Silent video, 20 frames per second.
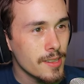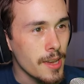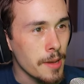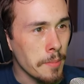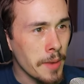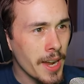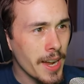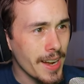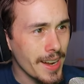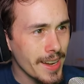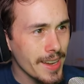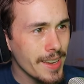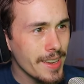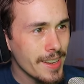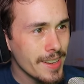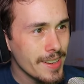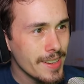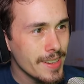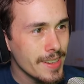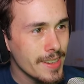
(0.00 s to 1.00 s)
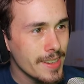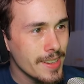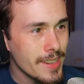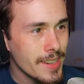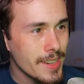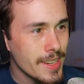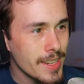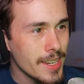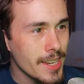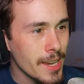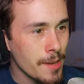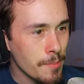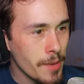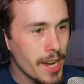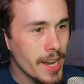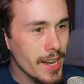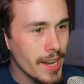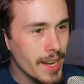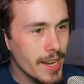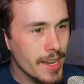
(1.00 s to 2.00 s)
Am I high? Am
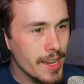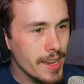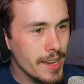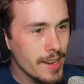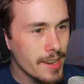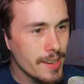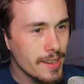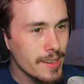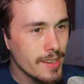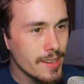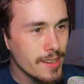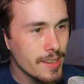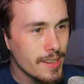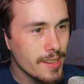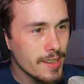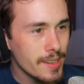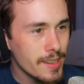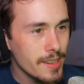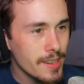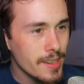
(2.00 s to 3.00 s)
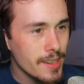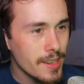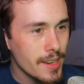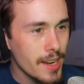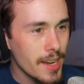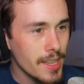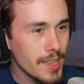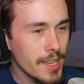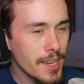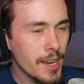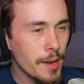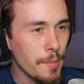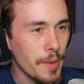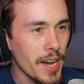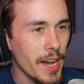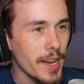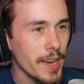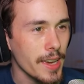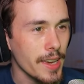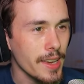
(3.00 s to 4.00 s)
I high? I think I'm
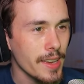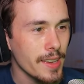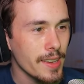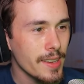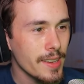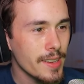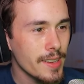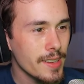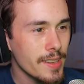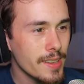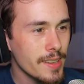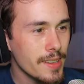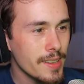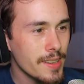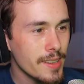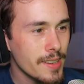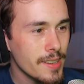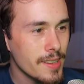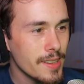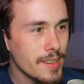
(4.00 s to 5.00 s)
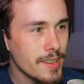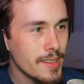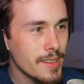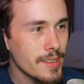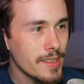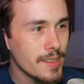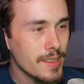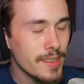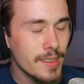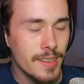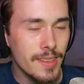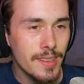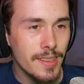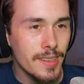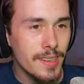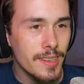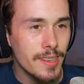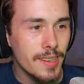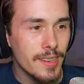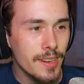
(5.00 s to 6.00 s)
high. Oh,
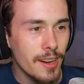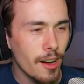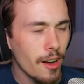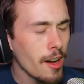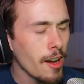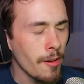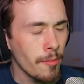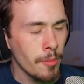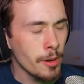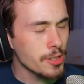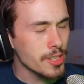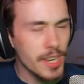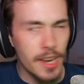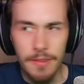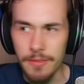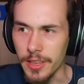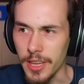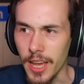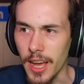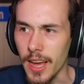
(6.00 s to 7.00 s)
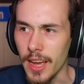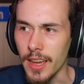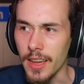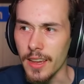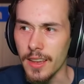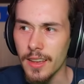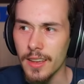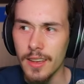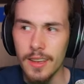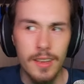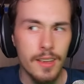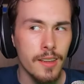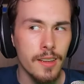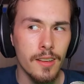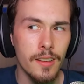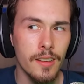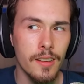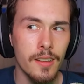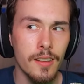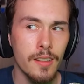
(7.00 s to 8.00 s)
I'm most definitely high.
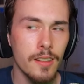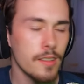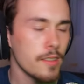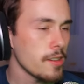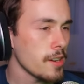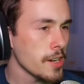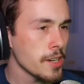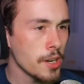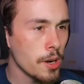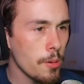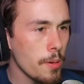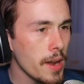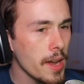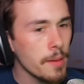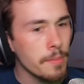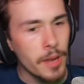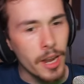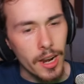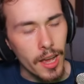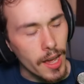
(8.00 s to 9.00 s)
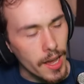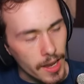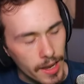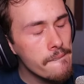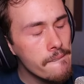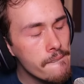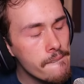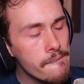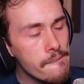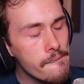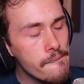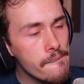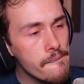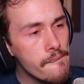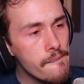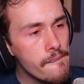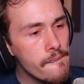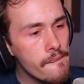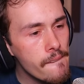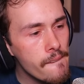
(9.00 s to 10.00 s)
There ain't no way I'm not high.
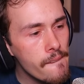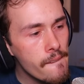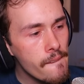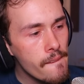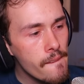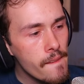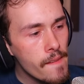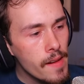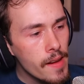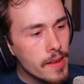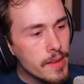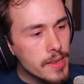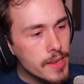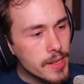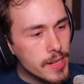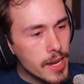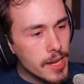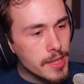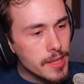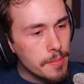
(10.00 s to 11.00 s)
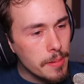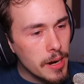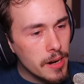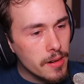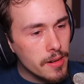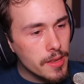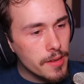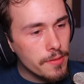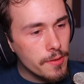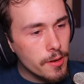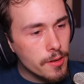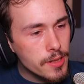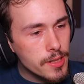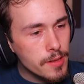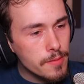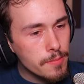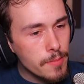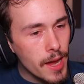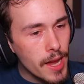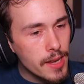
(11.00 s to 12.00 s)
You gain the power of the force
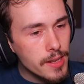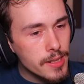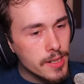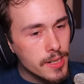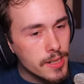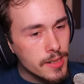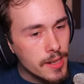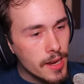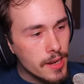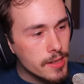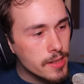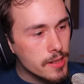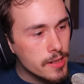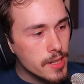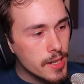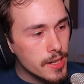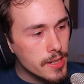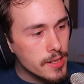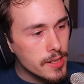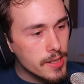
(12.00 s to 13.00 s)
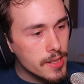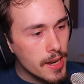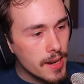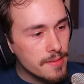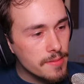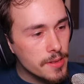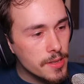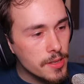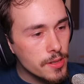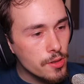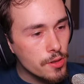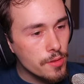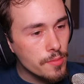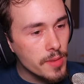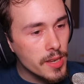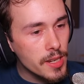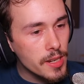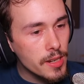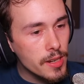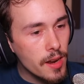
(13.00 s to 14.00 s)
of magic. Now you can decipher the true
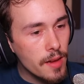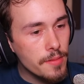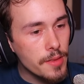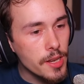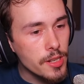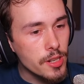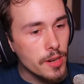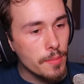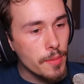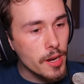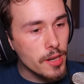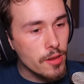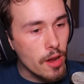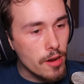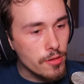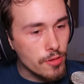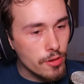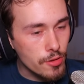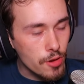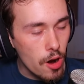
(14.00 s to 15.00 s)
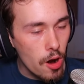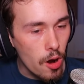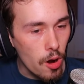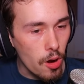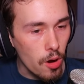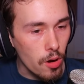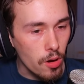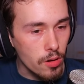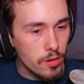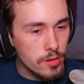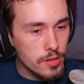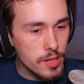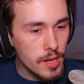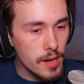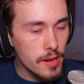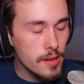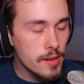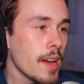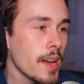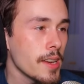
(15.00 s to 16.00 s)
meaning of the Gemini Doctorals.
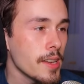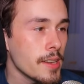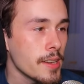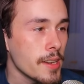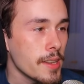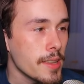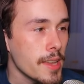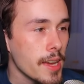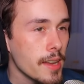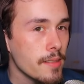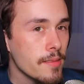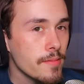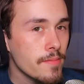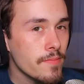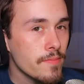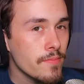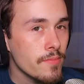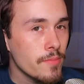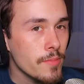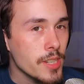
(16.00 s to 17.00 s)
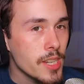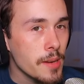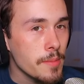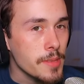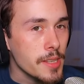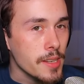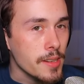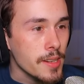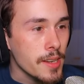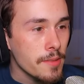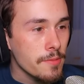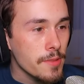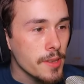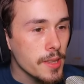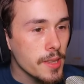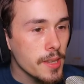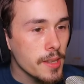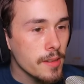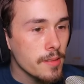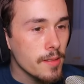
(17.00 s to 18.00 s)
I didn't need that. What time is it?
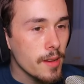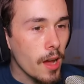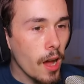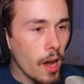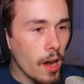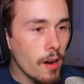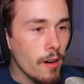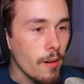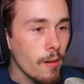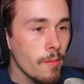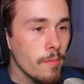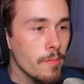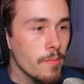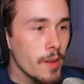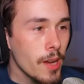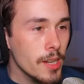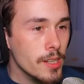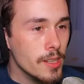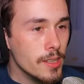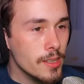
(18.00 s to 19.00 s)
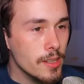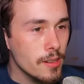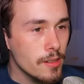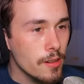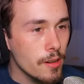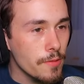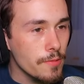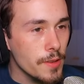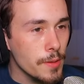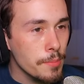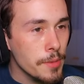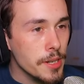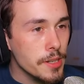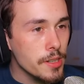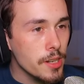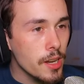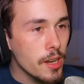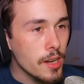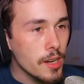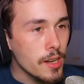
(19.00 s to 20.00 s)
9.50? Oh! I can still go feed my
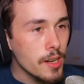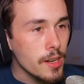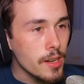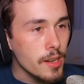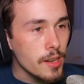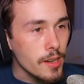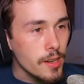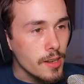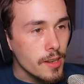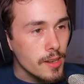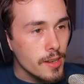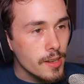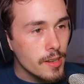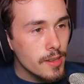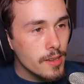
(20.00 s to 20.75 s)
dog!